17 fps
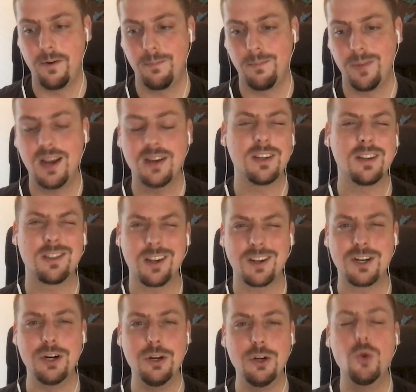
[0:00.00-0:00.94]
because it's
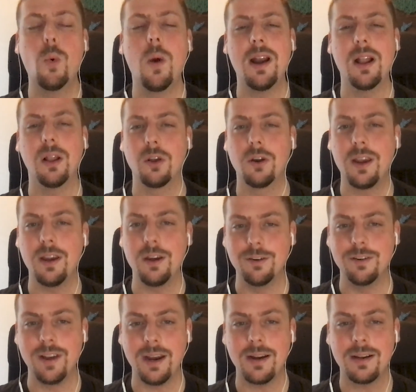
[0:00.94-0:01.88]
such a new way to look at
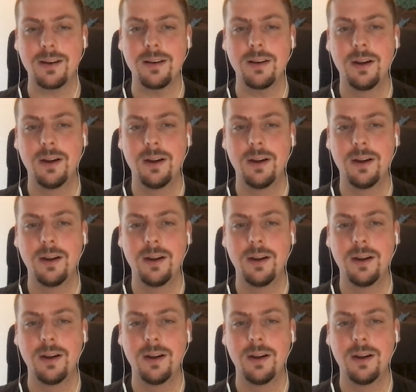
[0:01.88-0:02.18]
your data,